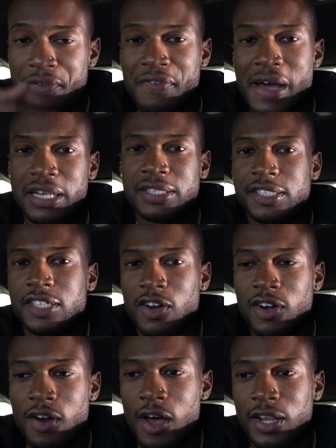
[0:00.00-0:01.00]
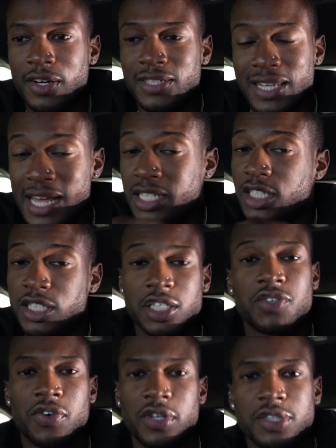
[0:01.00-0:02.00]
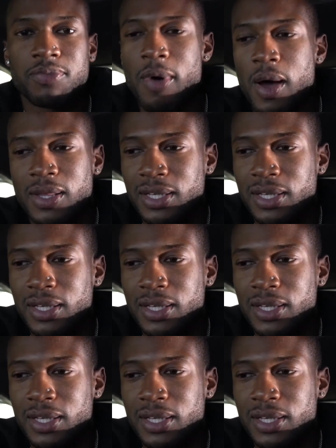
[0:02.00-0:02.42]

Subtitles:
$500 to $600, and that's just for the smog.